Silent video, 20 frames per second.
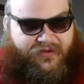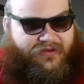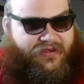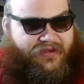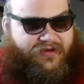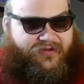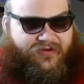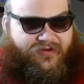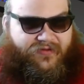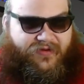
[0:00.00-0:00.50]
I
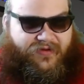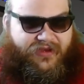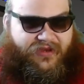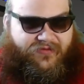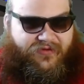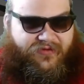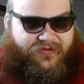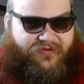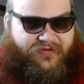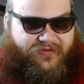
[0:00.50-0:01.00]
don't know why
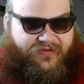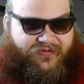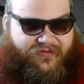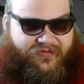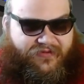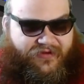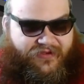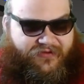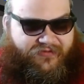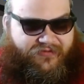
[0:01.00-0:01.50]
anyone
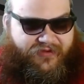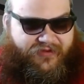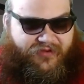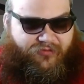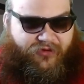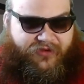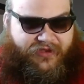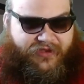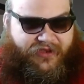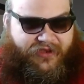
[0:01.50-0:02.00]
doesn't really
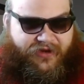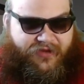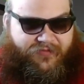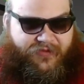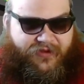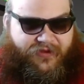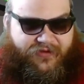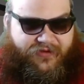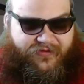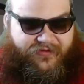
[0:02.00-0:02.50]
bring that up,
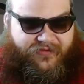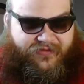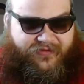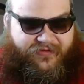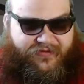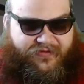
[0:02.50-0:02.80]
though.